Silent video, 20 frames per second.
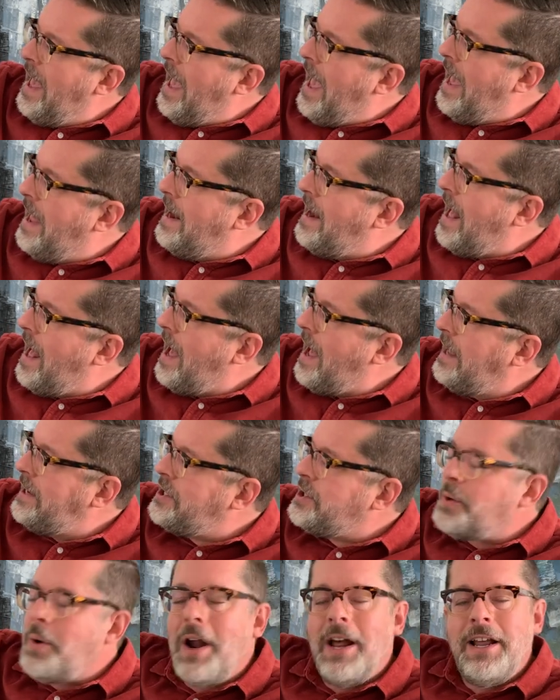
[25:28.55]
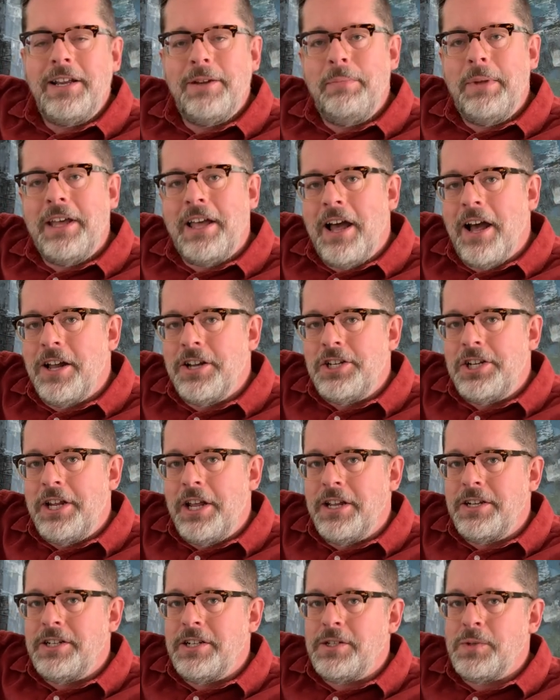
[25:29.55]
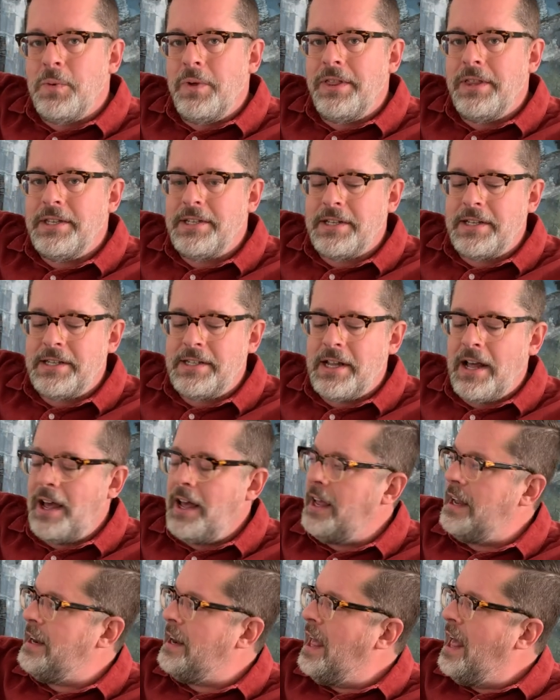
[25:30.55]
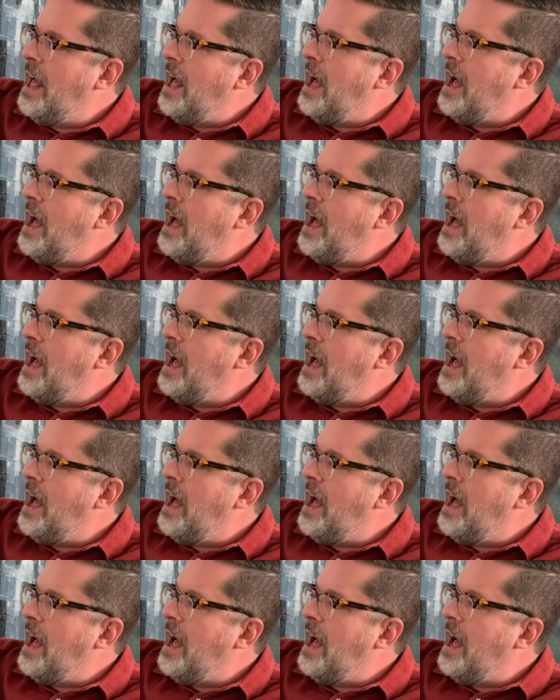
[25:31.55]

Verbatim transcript: And I tried to be conscientious with this design